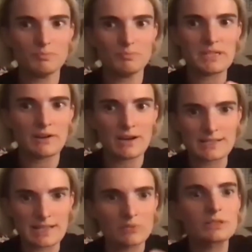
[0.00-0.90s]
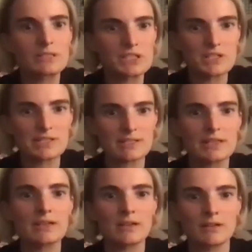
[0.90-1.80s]
dare I say,
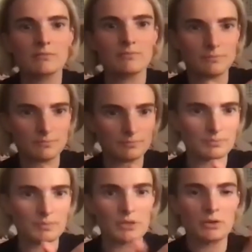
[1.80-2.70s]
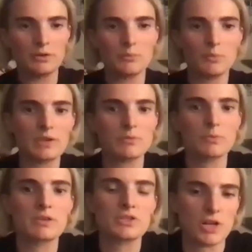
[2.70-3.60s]
religiously and, you know,
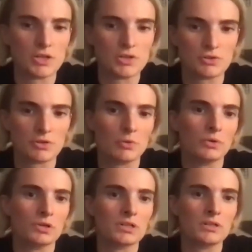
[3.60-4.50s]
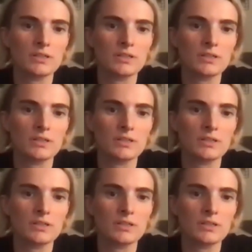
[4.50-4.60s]
with structure and order?